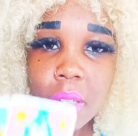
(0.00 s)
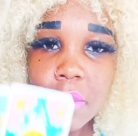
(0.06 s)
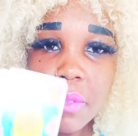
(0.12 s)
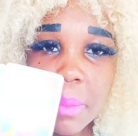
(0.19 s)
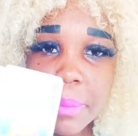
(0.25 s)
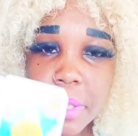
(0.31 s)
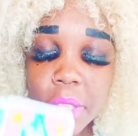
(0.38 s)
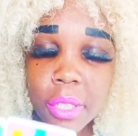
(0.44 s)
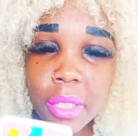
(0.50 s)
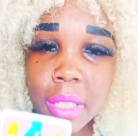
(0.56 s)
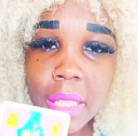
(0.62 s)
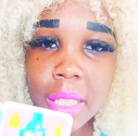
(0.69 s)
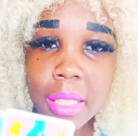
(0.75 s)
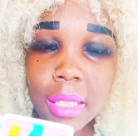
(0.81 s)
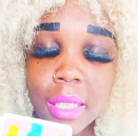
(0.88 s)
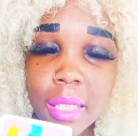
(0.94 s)
from
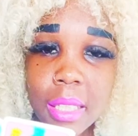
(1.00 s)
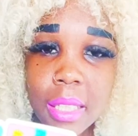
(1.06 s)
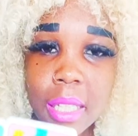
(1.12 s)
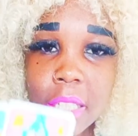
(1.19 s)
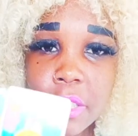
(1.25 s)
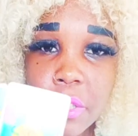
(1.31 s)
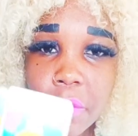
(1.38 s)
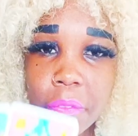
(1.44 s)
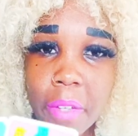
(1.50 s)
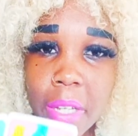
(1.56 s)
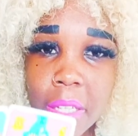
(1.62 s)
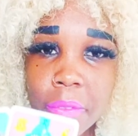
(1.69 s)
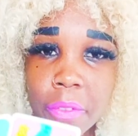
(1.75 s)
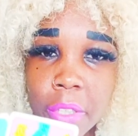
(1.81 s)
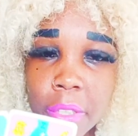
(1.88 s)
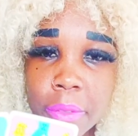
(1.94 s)
turning in your
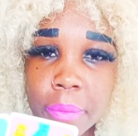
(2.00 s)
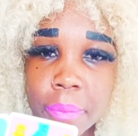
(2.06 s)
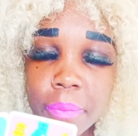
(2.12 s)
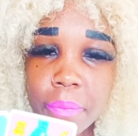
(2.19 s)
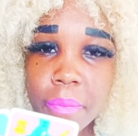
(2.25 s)
favor.